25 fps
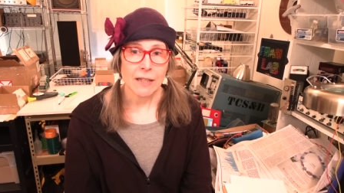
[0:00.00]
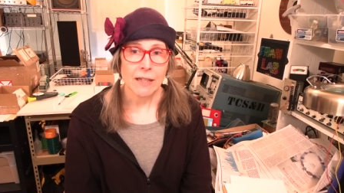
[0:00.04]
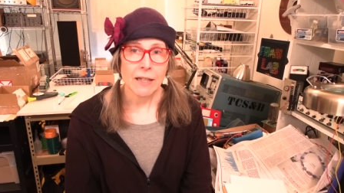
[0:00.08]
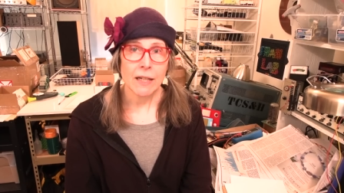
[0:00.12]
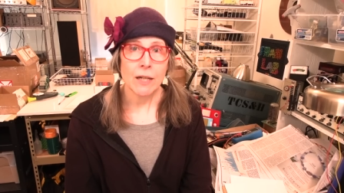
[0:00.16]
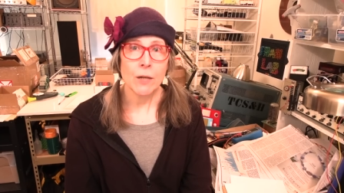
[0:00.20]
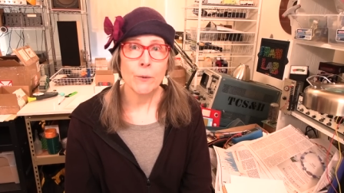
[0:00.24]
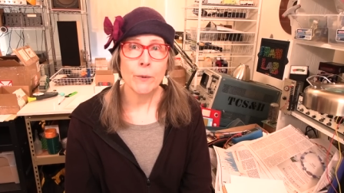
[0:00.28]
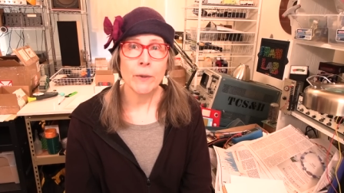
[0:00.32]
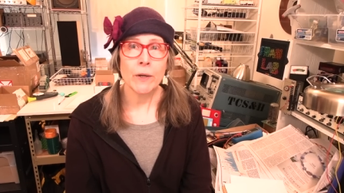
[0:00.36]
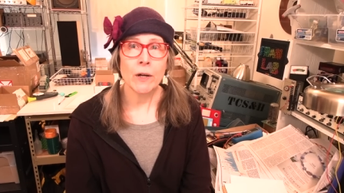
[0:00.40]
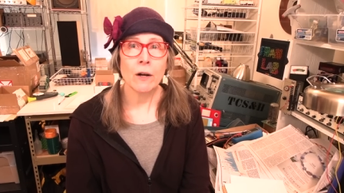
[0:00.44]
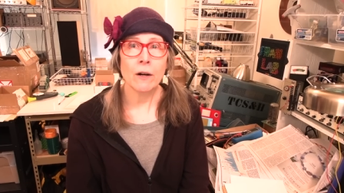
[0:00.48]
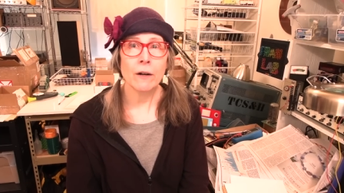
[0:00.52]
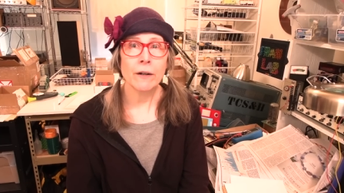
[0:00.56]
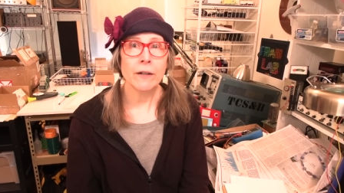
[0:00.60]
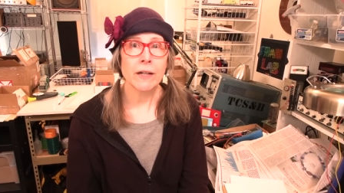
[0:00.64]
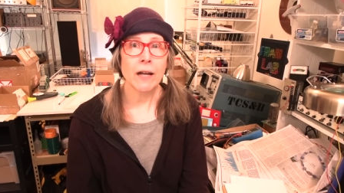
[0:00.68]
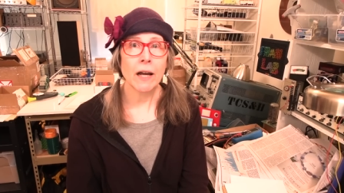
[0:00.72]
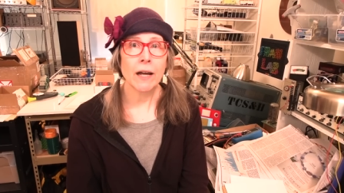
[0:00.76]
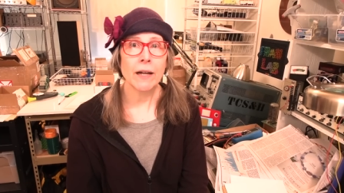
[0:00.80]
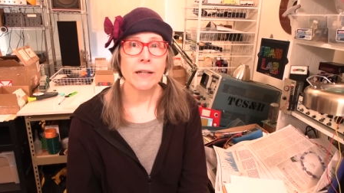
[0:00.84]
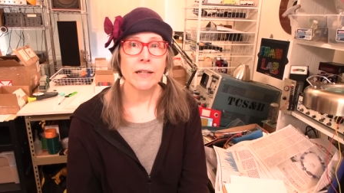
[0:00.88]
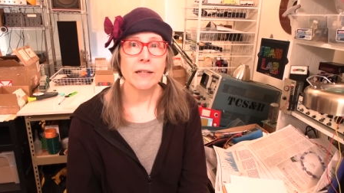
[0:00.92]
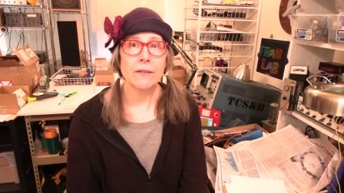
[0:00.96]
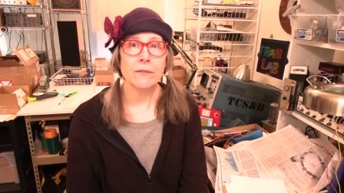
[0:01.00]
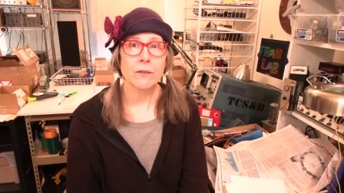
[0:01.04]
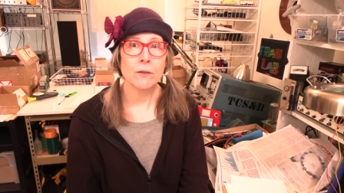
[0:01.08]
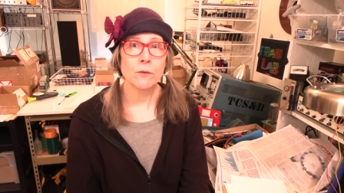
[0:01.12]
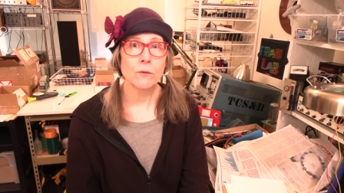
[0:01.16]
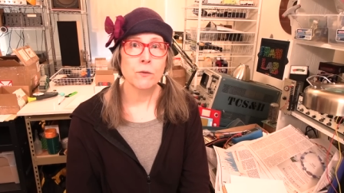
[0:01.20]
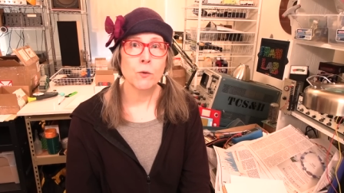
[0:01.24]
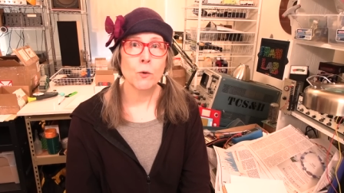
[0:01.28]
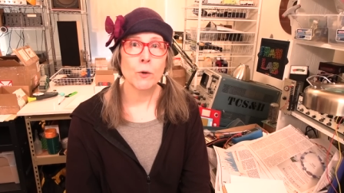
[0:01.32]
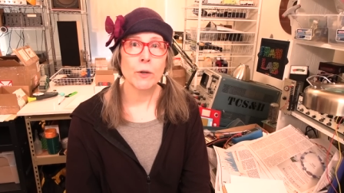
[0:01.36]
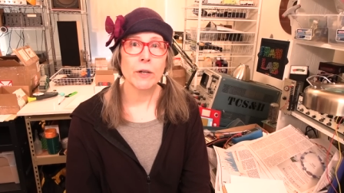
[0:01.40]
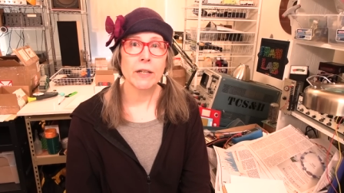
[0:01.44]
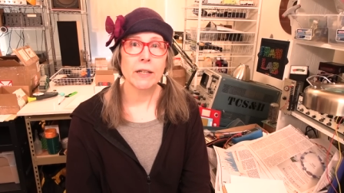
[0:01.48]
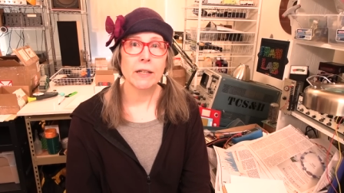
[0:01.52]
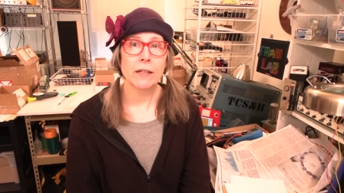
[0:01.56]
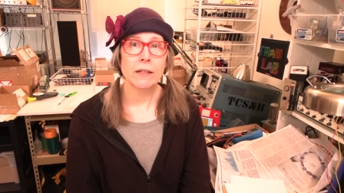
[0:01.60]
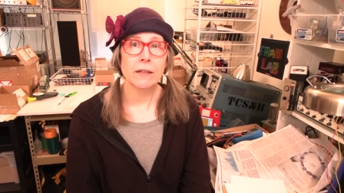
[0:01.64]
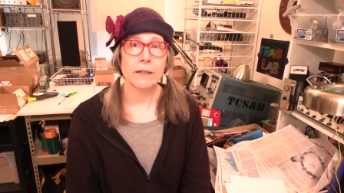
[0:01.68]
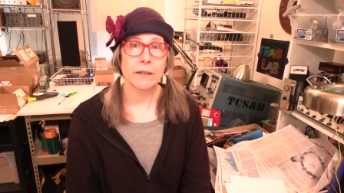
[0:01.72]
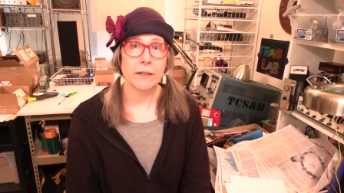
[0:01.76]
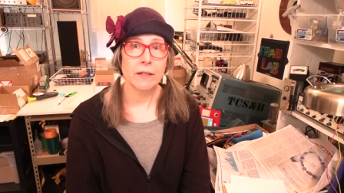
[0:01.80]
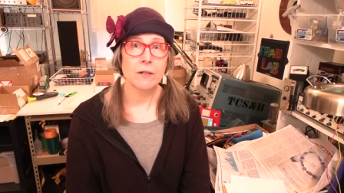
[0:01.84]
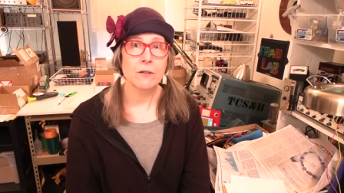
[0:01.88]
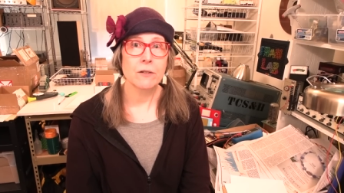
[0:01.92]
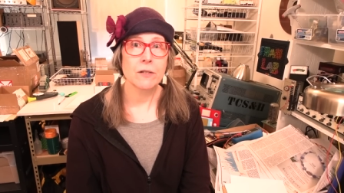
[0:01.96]
here we are not even 40
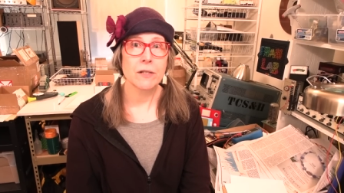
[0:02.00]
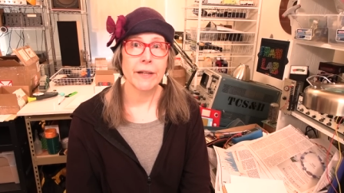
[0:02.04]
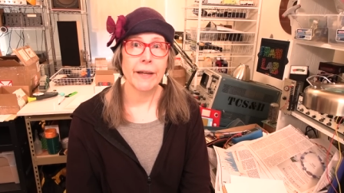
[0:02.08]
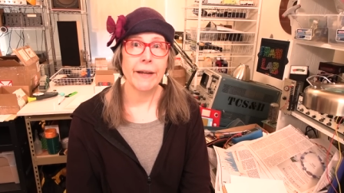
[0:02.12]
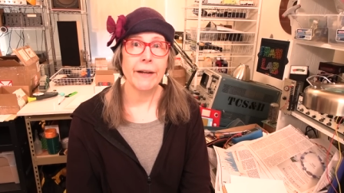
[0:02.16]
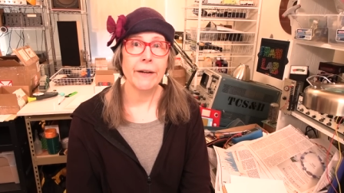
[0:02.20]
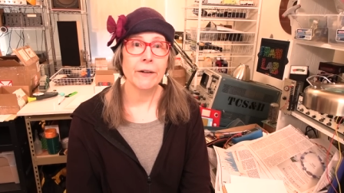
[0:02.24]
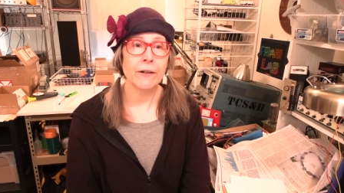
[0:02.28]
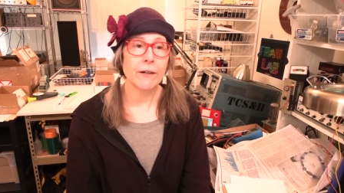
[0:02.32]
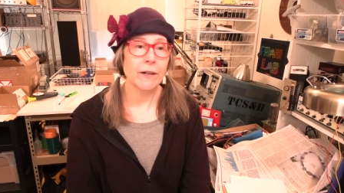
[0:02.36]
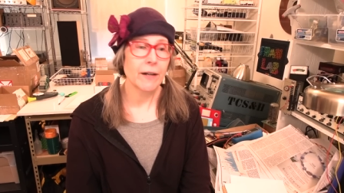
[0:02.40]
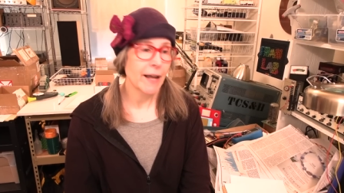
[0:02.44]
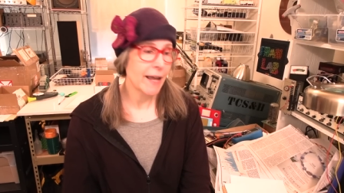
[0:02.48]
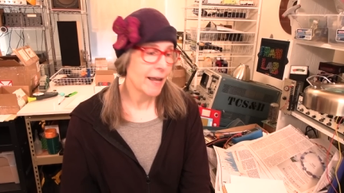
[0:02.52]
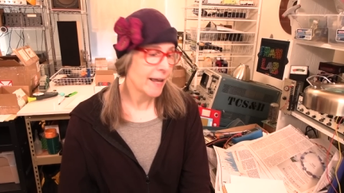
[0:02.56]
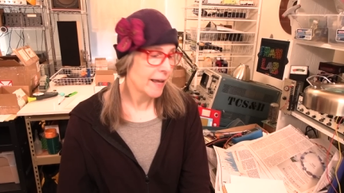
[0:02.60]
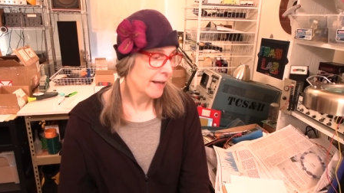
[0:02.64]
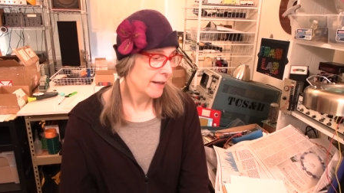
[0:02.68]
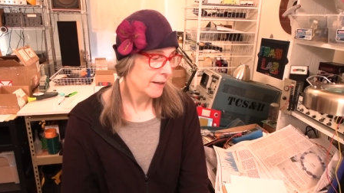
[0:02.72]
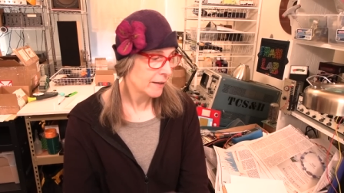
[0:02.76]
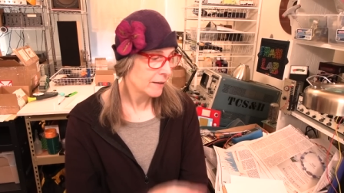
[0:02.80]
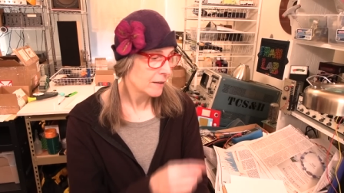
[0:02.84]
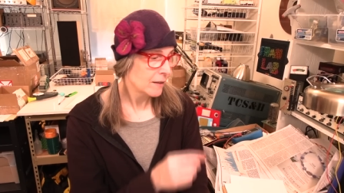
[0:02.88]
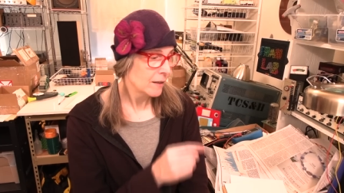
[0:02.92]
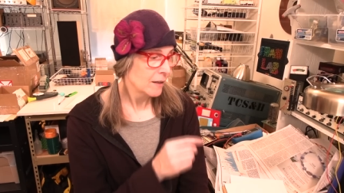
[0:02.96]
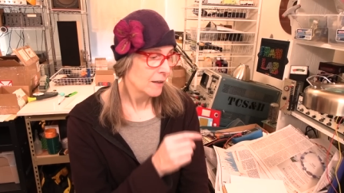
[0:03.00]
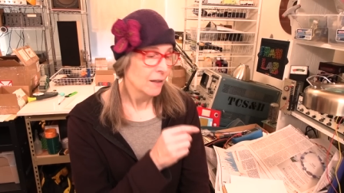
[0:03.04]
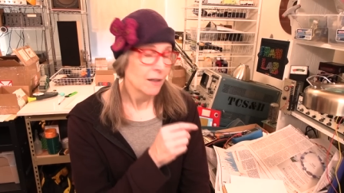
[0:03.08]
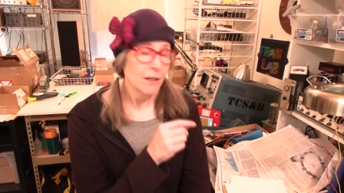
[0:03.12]
years later, and